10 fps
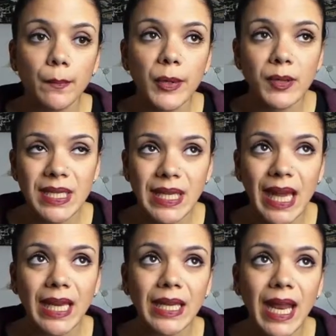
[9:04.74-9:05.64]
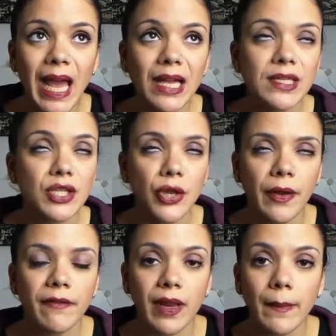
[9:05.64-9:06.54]
Beauty and Helen and
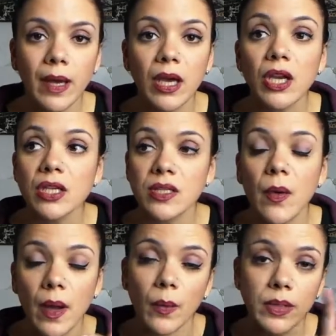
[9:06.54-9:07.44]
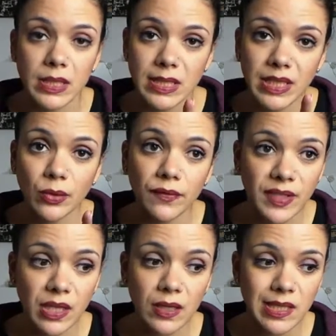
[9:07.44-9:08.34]
Nona Philippa. So I want to see your
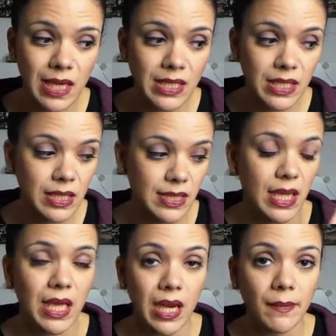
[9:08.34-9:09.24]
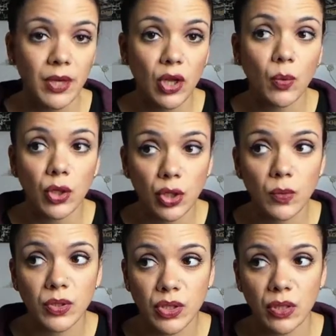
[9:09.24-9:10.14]
videos, ladies. Let me know what you
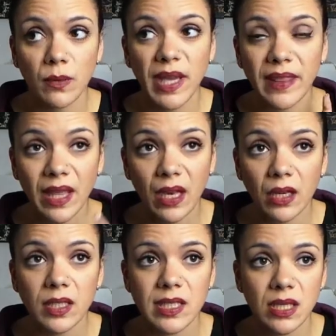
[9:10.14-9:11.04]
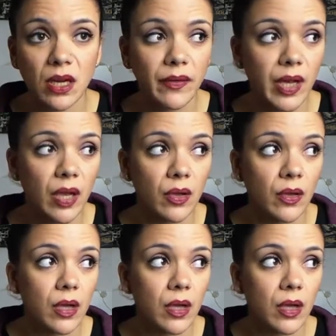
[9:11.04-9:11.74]
would do in that last scenario.